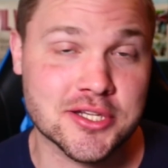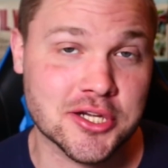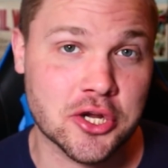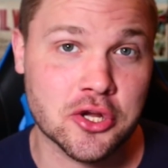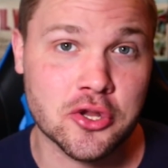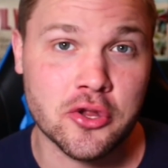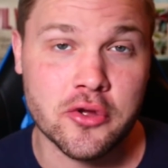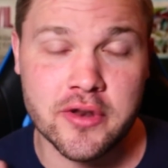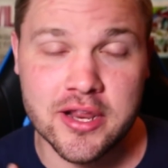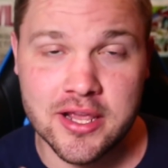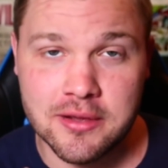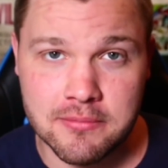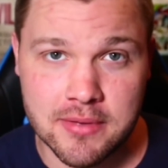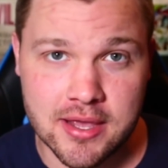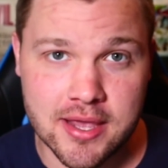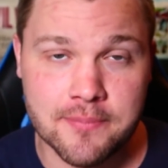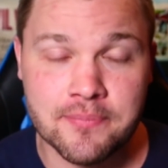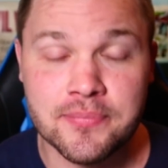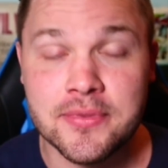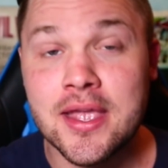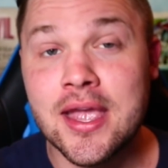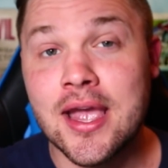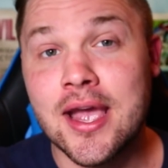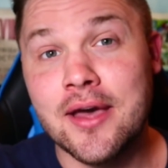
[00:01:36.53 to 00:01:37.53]
including
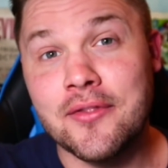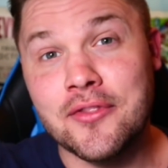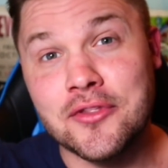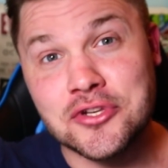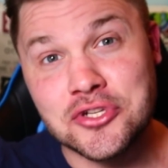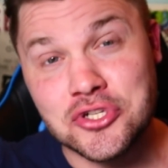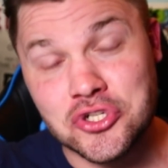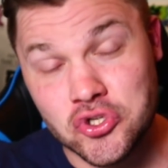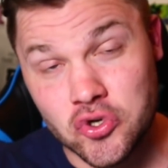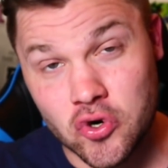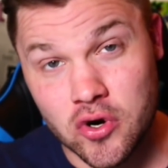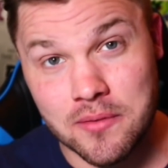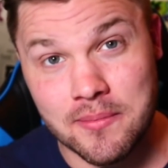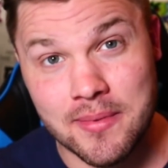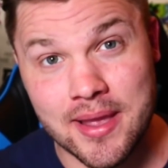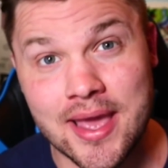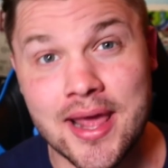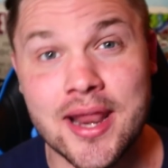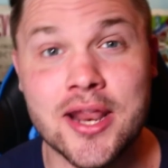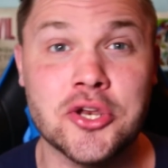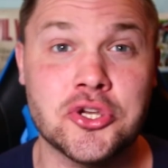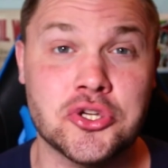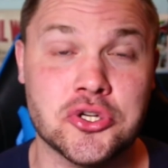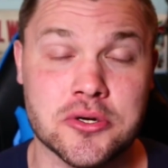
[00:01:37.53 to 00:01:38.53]
me and the store
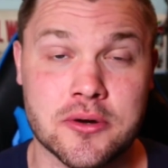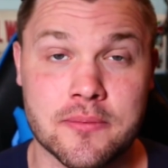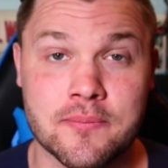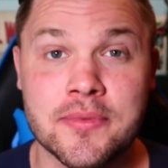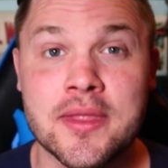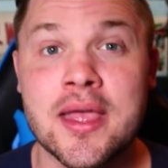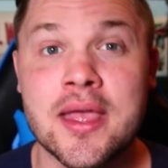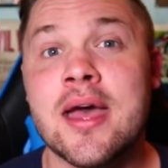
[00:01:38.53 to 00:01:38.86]
manager.